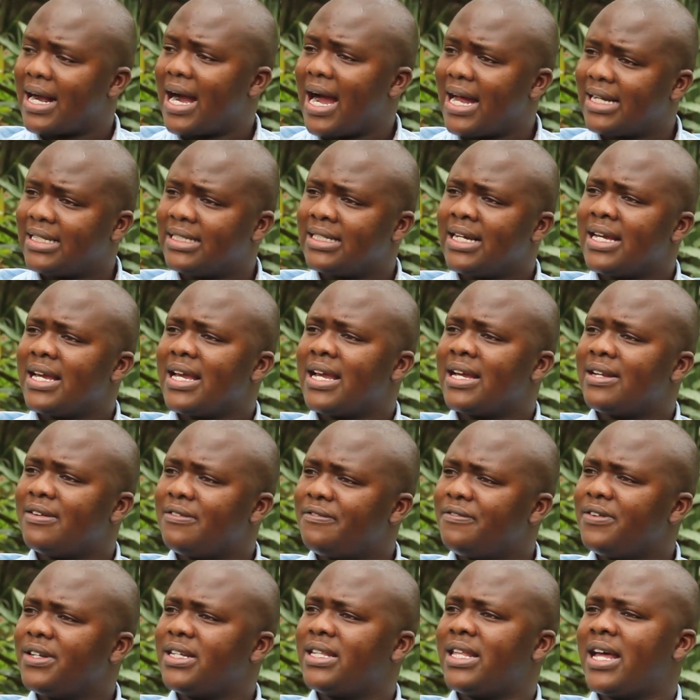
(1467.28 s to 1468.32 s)
cut and
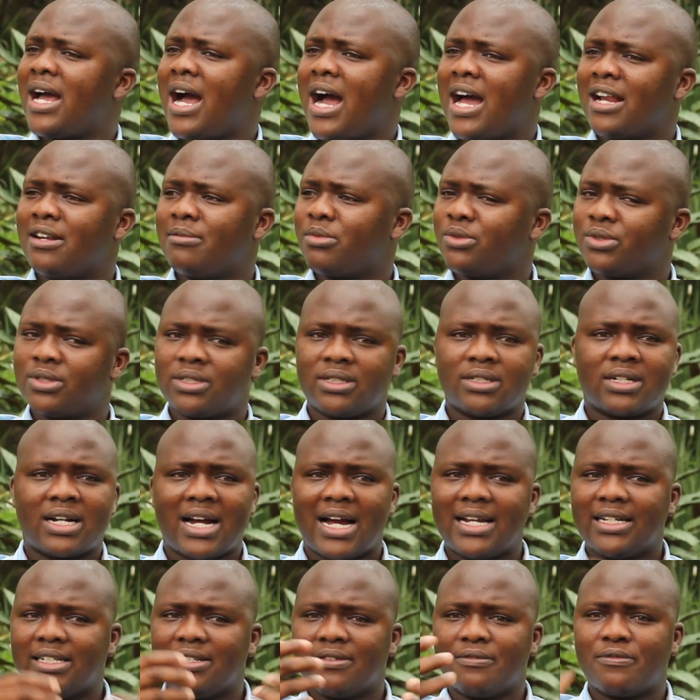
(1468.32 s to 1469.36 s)
feed their animals,
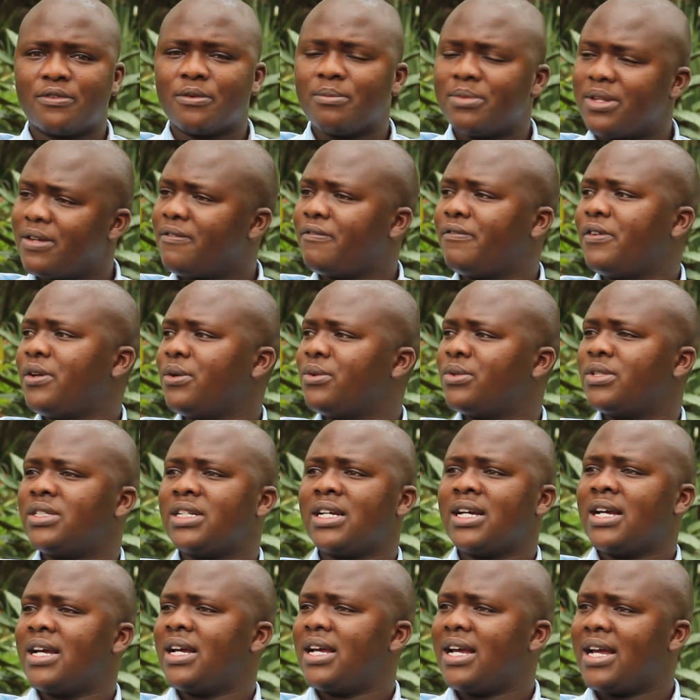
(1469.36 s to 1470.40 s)
cutting from the field
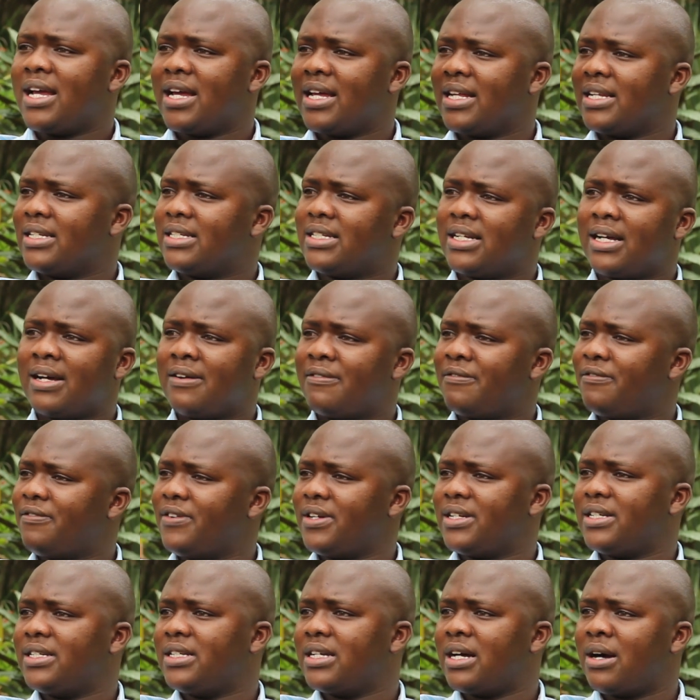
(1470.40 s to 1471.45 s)
and
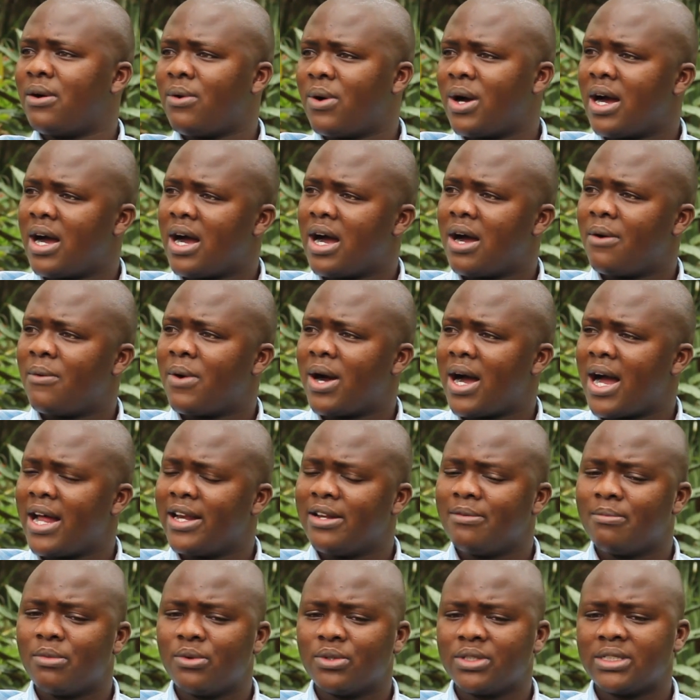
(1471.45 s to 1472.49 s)
feed our
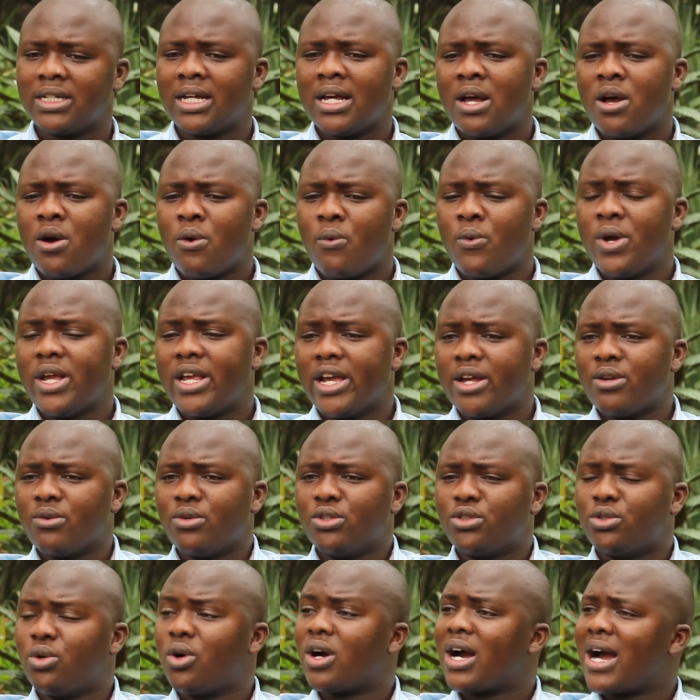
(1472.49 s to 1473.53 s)
animals. We can
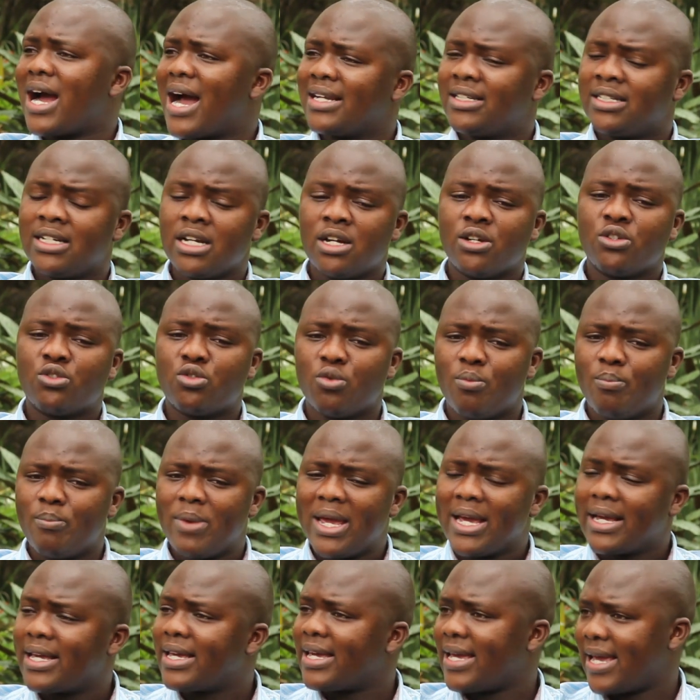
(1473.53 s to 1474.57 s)
also cut to
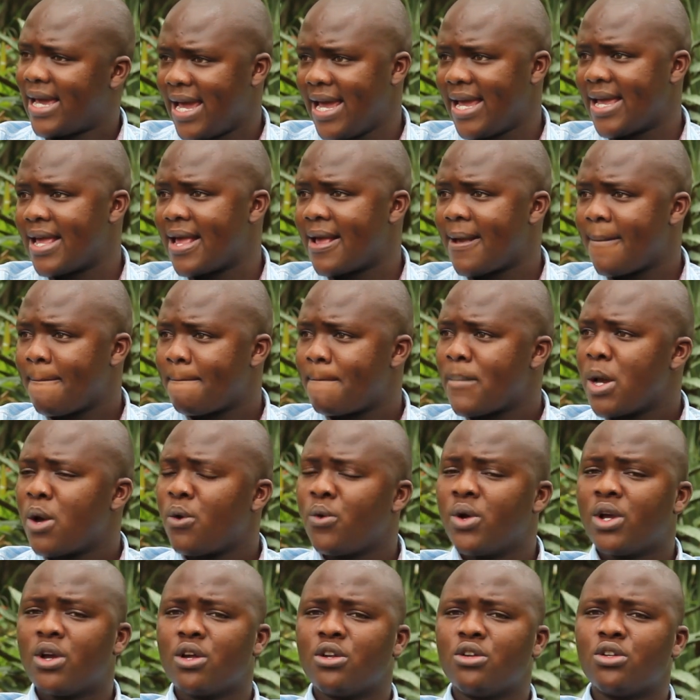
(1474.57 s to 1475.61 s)
make hay.
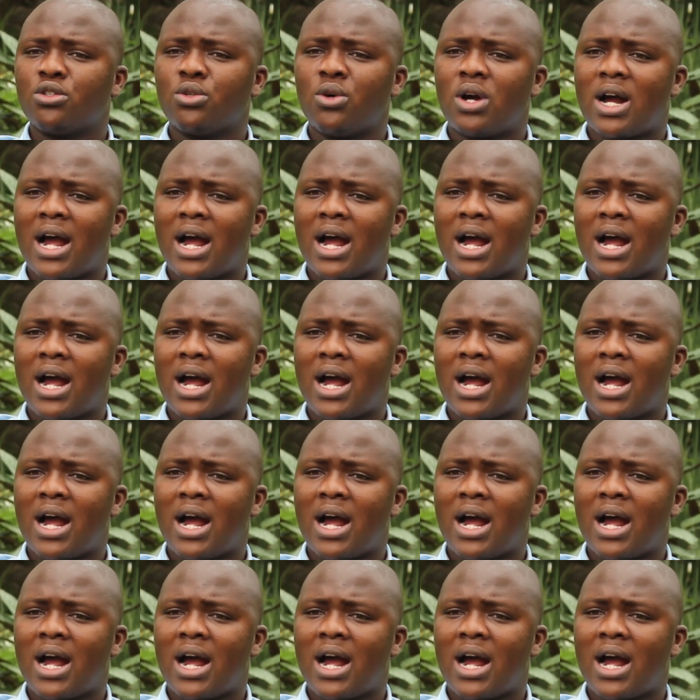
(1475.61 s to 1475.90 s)
We can also